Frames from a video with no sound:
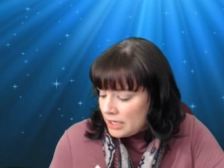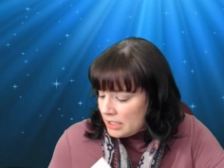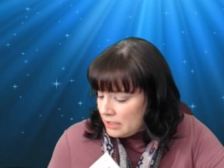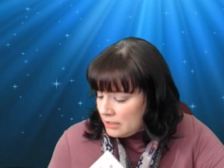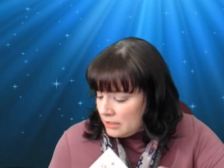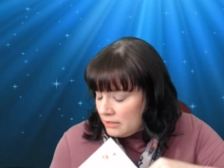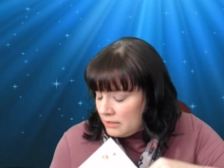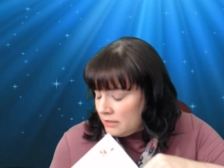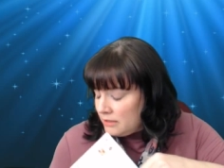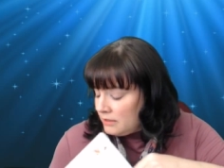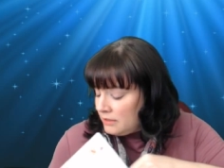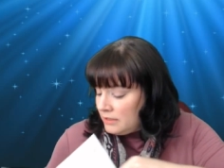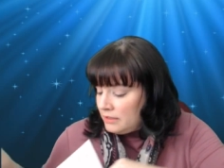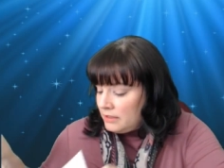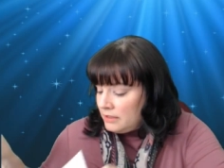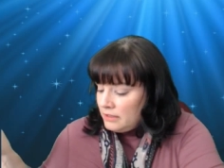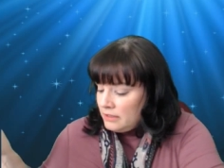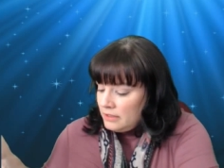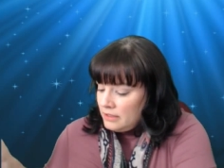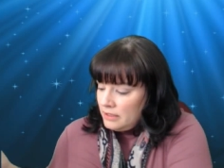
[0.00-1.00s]
and,
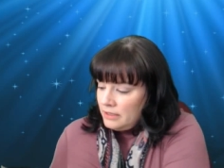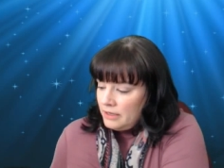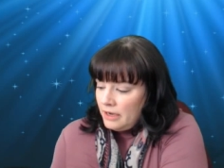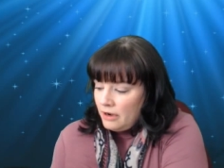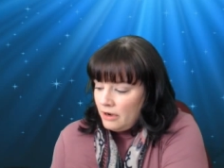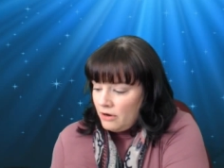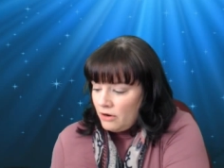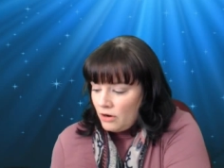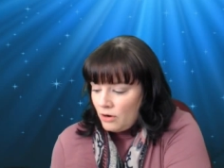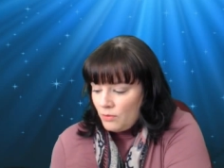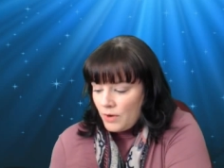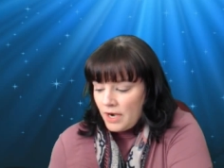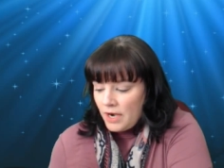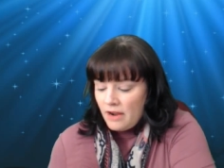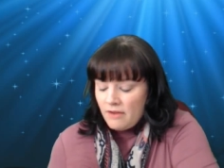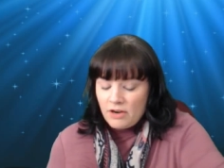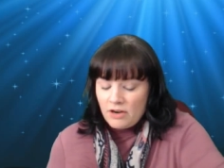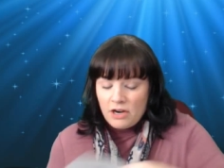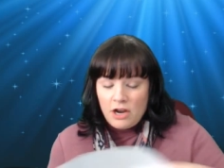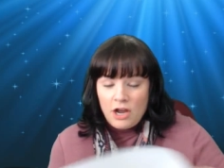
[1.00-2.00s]
you know, or
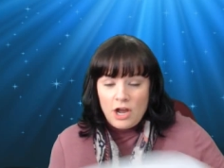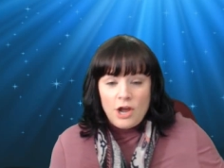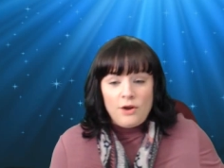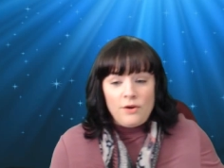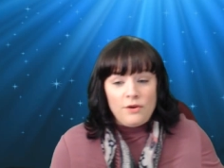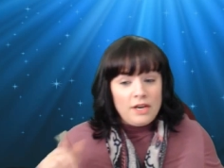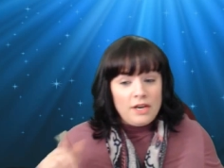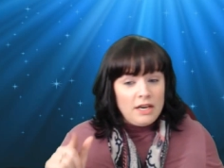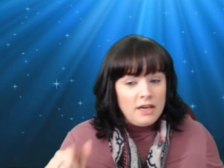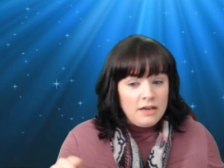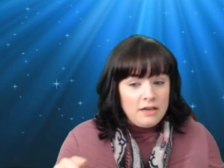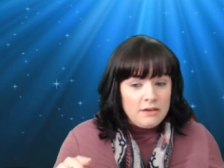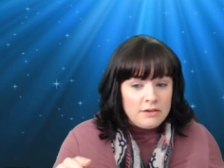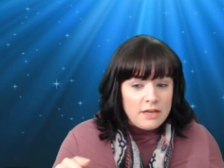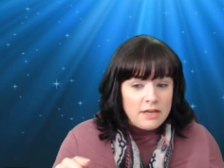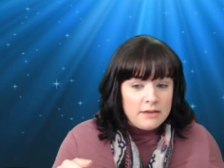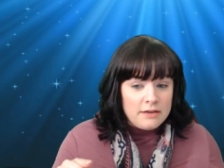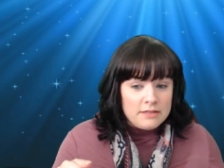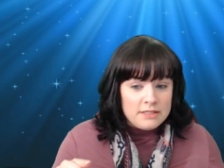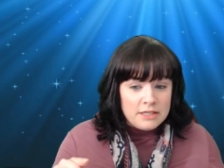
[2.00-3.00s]
whatever. Oh, and I don't
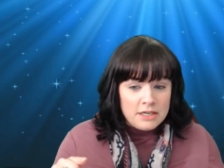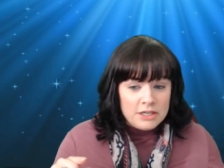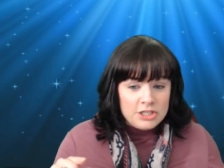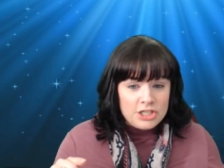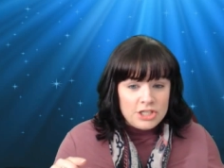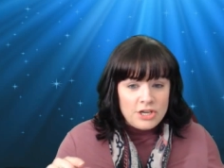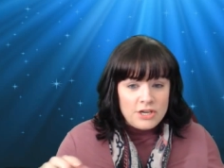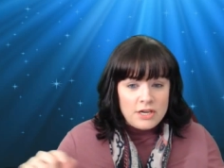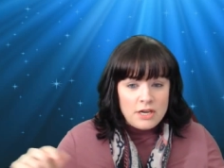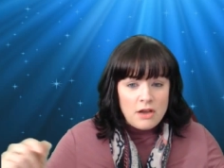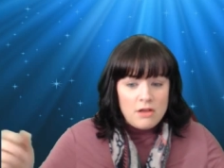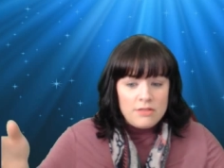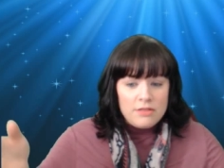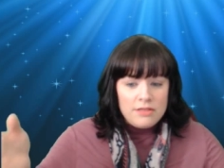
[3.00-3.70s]
know, did I show you all